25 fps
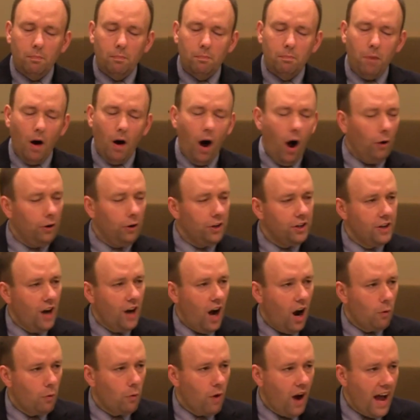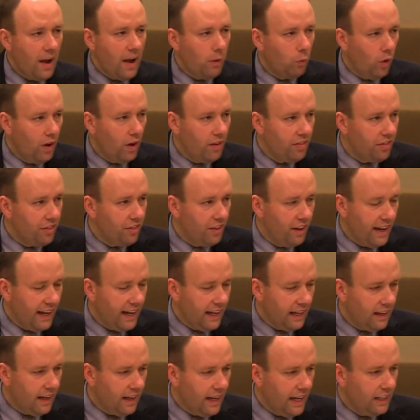Paul did not write one
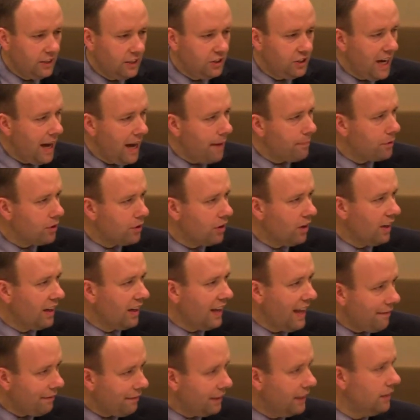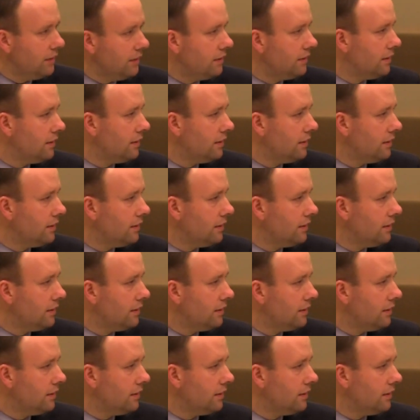thing in chapter 11